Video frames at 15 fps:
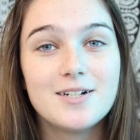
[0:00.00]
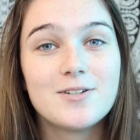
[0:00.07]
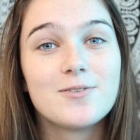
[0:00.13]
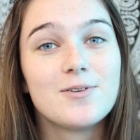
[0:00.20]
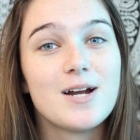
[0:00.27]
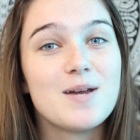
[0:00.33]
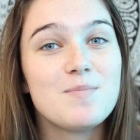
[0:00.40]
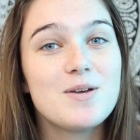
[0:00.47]

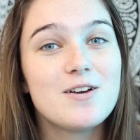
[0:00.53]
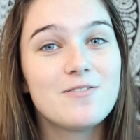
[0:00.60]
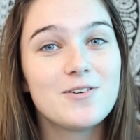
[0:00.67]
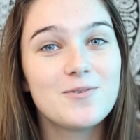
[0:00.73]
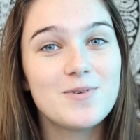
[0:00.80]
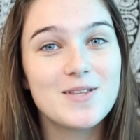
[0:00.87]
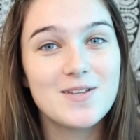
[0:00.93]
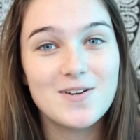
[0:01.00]
ran me
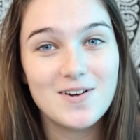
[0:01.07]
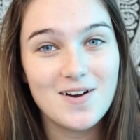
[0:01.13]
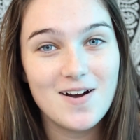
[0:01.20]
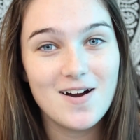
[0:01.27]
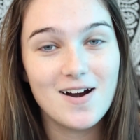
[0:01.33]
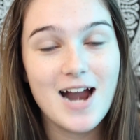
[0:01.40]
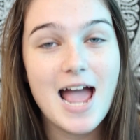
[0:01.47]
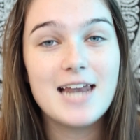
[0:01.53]
over with her
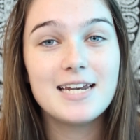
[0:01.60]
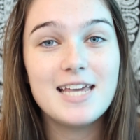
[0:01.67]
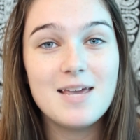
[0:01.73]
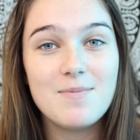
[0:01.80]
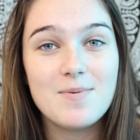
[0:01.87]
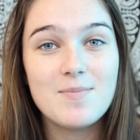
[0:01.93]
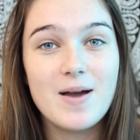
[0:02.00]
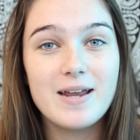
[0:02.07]
car. And
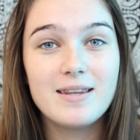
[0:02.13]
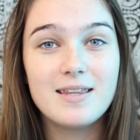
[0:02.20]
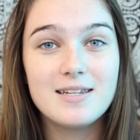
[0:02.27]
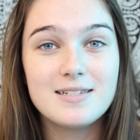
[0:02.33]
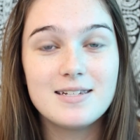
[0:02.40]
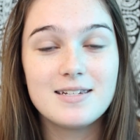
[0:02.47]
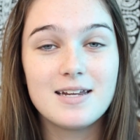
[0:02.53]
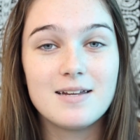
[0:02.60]
keep in mind,
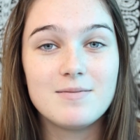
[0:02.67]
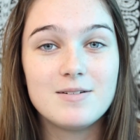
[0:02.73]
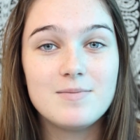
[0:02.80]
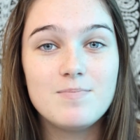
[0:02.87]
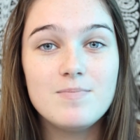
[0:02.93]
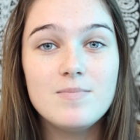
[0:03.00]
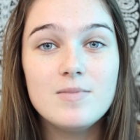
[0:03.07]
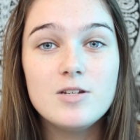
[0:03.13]
this is a
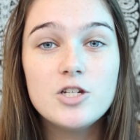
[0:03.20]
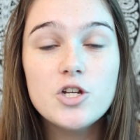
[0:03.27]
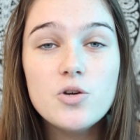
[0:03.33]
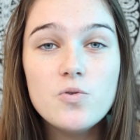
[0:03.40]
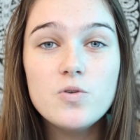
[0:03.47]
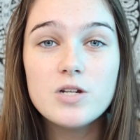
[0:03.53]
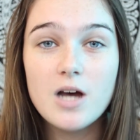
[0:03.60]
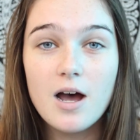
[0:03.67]

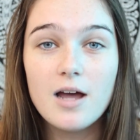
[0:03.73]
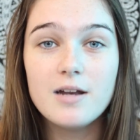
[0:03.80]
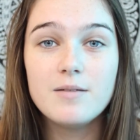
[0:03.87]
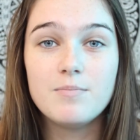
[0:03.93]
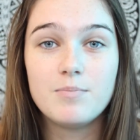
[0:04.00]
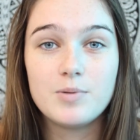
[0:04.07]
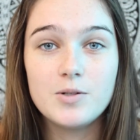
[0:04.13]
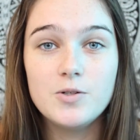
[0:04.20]

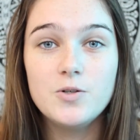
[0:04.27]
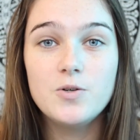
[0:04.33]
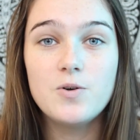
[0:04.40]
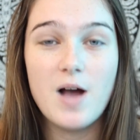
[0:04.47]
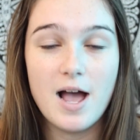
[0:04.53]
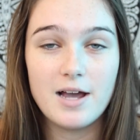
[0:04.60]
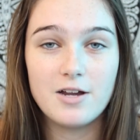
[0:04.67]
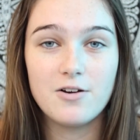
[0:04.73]
2-ton blue
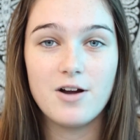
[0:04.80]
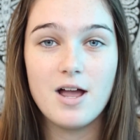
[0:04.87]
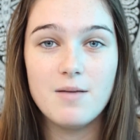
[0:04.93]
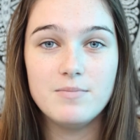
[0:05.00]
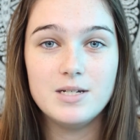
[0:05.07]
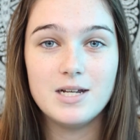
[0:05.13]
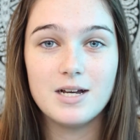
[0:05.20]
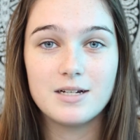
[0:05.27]
Acura
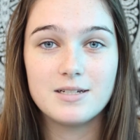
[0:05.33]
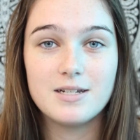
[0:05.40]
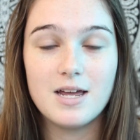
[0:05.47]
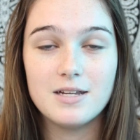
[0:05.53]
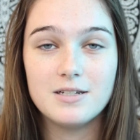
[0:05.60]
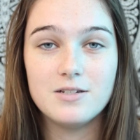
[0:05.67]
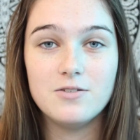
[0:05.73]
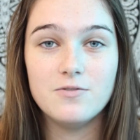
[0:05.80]
MDX
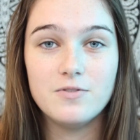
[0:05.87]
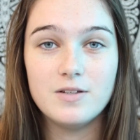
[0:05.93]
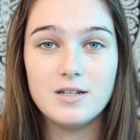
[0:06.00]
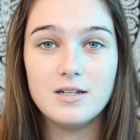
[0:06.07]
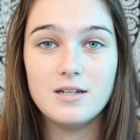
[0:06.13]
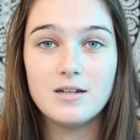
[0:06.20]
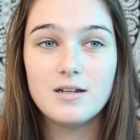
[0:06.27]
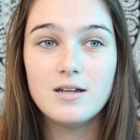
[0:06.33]

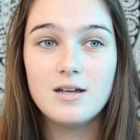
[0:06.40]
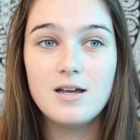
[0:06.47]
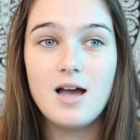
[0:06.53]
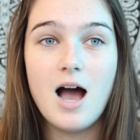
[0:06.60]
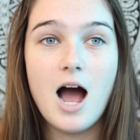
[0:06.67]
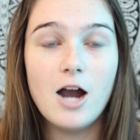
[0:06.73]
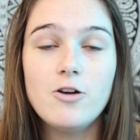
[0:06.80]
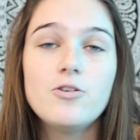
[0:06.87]

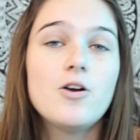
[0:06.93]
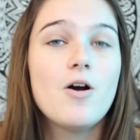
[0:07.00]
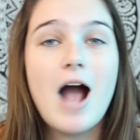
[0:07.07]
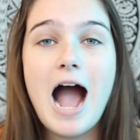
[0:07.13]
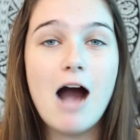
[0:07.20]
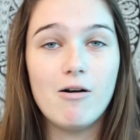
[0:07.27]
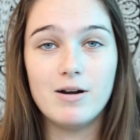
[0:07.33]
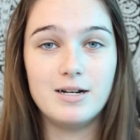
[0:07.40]
SUV. I don't know
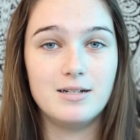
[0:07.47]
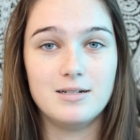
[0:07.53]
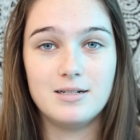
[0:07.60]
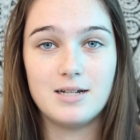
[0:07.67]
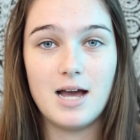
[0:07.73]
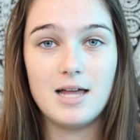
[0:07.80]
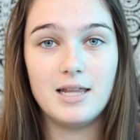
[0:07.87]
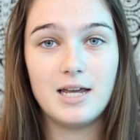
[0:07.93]
how I didn't
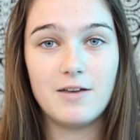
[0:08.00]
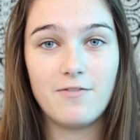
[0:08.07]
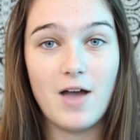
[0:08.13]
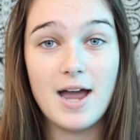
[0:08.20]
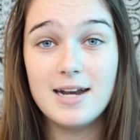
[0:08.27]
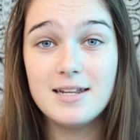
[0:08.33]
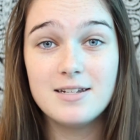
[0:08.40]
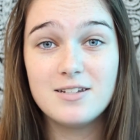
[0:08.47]
die. Like, if
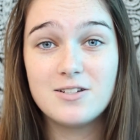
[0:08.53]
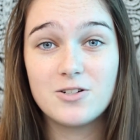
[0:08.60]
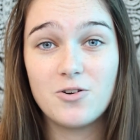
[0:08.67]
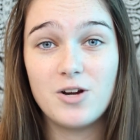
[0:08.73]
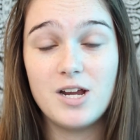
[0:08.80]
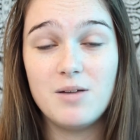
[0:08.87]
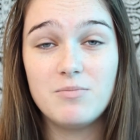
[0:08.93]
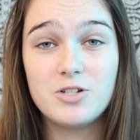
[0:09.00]
I didn't
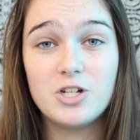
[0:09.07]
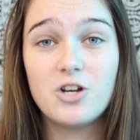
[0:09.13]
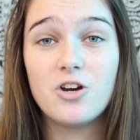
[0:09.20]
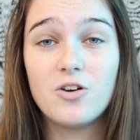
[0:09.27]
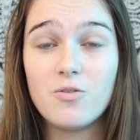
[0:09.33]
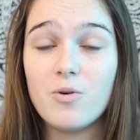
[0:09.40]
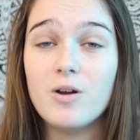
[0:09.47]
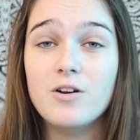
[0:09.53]
scream, she could
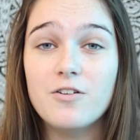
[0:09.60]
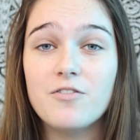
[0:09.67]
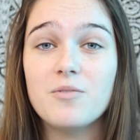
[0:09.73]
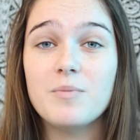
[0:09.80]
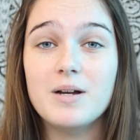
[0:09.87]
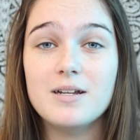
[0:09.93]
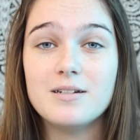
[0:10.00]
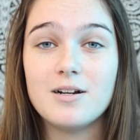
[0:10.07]
have run over
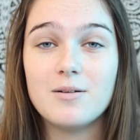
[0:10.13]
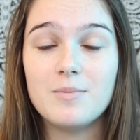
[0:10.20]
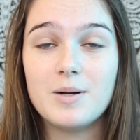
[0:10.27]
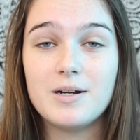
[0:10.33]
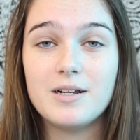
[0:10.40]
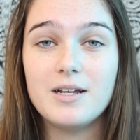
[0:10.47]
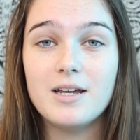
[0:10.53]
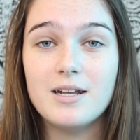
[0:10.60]
my entire
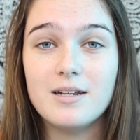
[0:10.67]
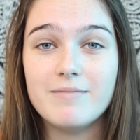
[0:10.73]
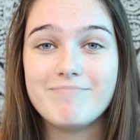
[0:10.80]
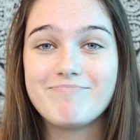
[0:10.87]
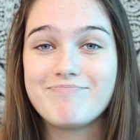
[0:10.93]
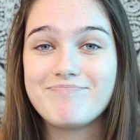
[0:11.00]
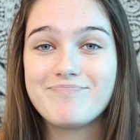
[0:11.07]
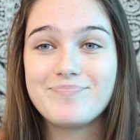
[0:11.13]
body,
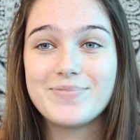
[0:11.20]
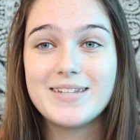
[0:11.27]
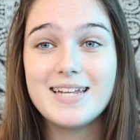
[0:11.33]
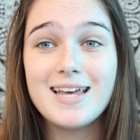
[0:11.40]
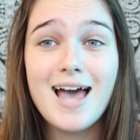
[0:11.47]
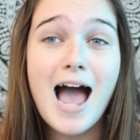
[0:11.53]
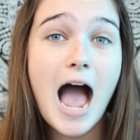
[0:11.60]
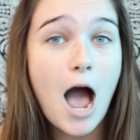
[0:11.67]

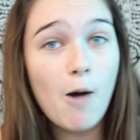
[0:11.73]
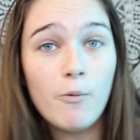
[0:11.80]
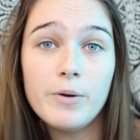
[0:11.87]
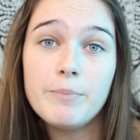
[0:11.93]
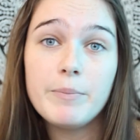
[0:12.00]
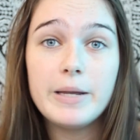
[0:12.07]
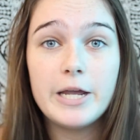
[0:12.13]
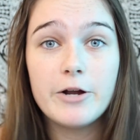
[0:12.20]
and I
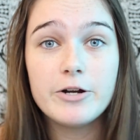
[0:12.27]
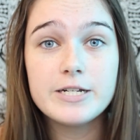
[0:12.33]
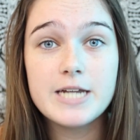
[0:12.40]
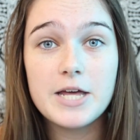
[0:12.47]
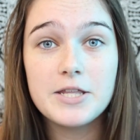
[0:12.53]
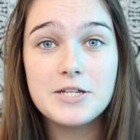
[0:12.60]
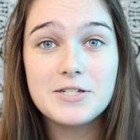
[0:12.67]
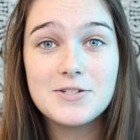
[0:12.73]
wouldn't be here to
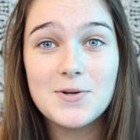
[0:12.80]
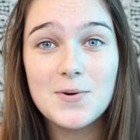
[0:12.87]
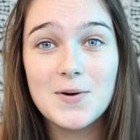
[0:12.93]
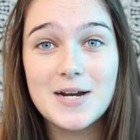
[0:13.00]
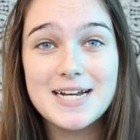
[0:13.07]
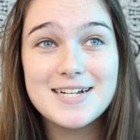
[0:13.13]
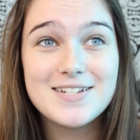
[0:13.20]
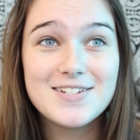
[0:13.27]
tell this
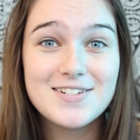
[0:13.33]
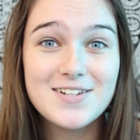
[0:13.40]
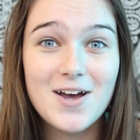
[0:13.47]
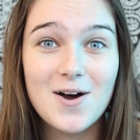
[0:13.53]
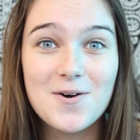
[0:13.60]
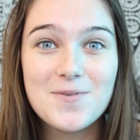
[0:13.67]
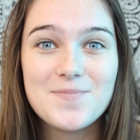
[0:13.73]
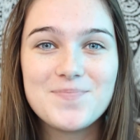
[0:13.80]
story.
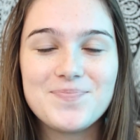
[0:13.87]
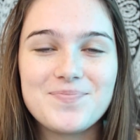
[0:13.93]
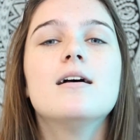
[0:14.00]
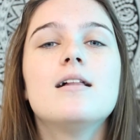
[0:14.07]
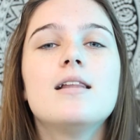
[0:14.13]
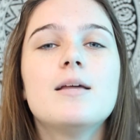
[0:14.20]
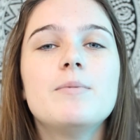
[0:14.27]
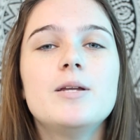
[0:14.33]
So,
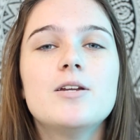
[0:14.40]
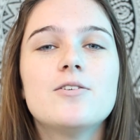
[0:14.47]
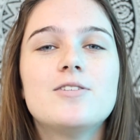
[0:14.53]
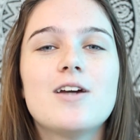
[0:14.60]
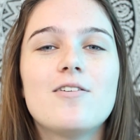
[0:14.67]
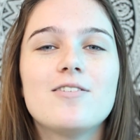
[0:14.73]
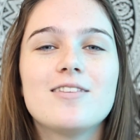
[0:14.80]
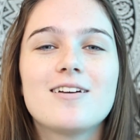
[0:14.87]
let me know
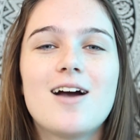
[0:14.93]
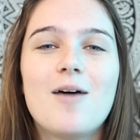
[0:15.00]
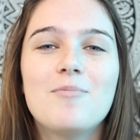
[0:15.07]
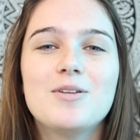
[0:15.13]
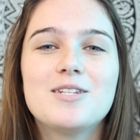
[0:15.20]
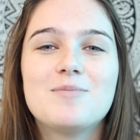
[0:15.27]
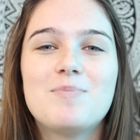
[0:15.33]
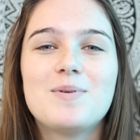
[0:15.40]
down in the
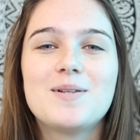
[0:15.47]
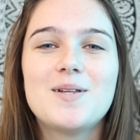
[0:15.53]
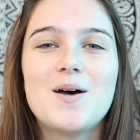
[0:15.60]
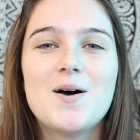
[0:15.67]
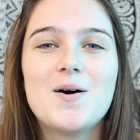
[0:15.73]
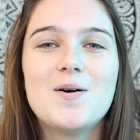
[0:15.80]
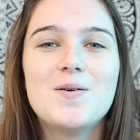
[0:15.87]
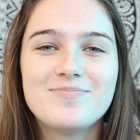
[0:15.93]
comments
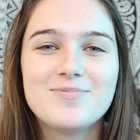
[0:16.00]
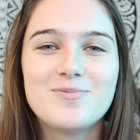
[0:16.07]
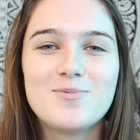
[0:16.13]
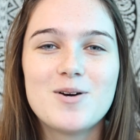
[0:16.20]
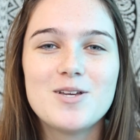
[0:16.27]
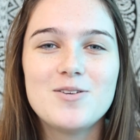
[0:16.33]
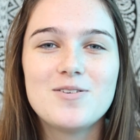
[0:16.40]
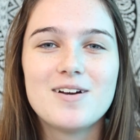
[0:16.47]
below
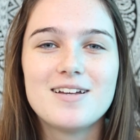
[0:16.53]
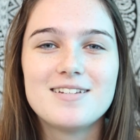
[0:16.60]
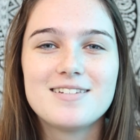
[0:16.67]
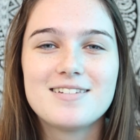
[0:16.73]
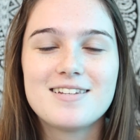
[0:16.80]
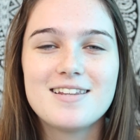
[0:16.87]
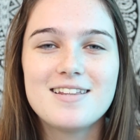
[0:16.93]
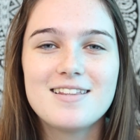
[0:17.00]
what you
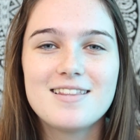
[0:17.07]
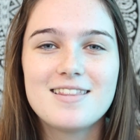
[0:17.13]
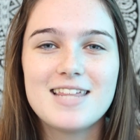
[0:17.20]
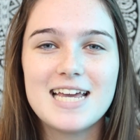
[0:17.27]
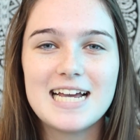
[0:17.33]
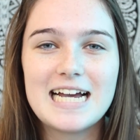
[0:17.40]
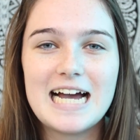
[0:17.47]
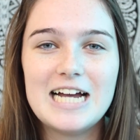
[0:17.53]
guys
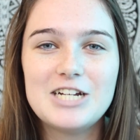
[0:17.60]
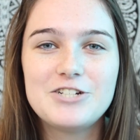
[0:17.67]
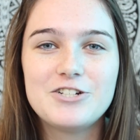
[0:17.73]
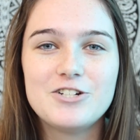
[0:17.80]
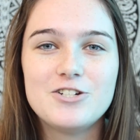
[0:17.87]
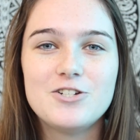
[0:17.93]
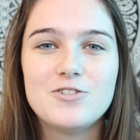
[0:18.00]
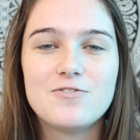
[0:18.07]
think I
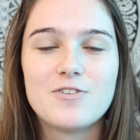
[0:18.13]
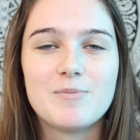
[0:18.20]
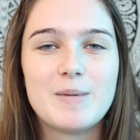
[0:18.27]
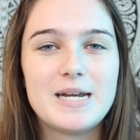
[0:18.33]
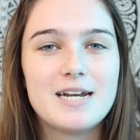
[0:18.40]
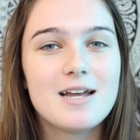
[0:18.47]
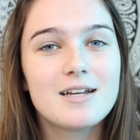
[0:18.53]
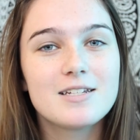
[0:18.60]
should do for
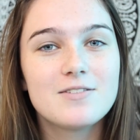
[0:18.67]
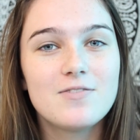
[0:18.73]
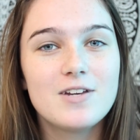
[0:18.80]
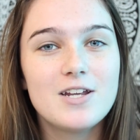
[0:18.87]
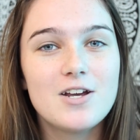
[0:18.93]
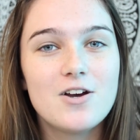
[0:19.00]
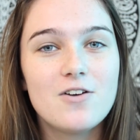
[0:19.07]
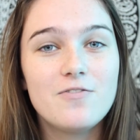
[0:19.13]
my next
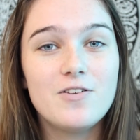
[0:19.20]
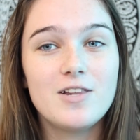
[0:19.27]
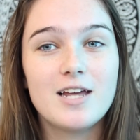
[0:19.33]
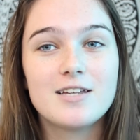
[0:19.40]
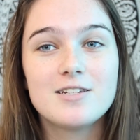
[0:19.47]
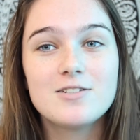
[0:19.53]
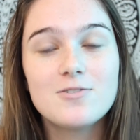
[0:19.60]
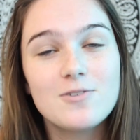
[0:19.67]
video. If you
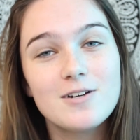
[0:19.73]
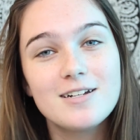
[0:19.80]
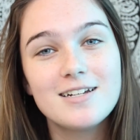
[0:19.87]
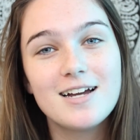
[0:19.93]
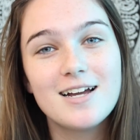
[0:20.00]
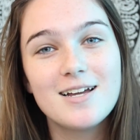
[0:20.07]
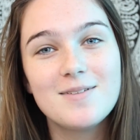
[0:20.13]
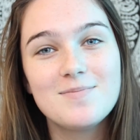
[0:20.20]
like story
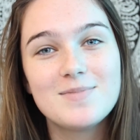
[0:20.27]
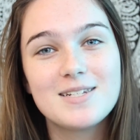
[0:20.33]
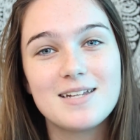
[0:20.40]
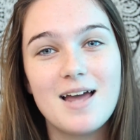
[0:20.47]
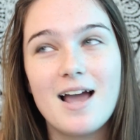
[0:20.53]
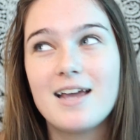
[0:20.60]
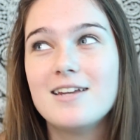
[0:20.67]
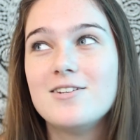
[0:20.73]
times,
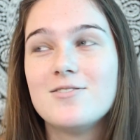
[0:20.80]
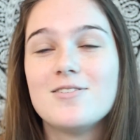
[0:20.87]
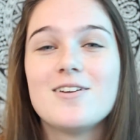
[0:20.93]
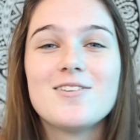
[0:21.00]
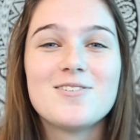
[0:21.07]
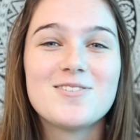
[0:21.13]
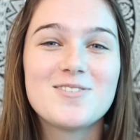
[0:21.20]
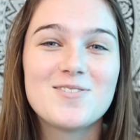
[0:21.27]
I can do
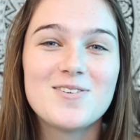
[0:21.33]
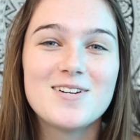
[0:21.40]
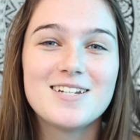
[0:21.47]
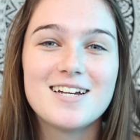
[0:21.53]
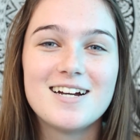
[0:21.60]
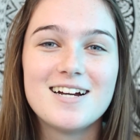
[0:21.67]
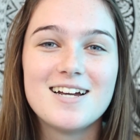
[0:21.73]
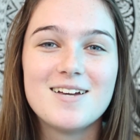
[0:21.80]
another story
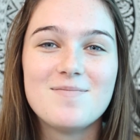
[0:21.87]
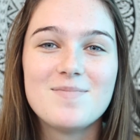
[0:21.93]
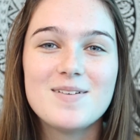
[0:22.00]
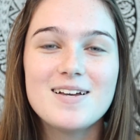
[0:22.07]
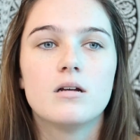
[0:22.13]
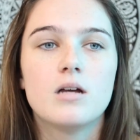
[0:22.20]
time.